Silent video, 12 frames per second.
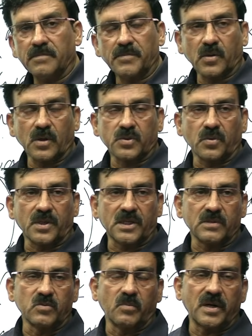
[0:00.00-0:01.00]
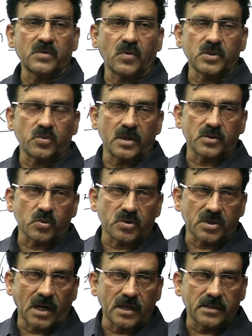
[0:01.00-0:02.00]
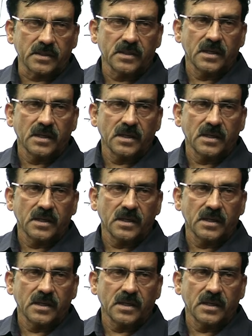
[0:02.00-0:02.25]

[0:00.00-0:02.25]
Because Swadeshi movement was going to start,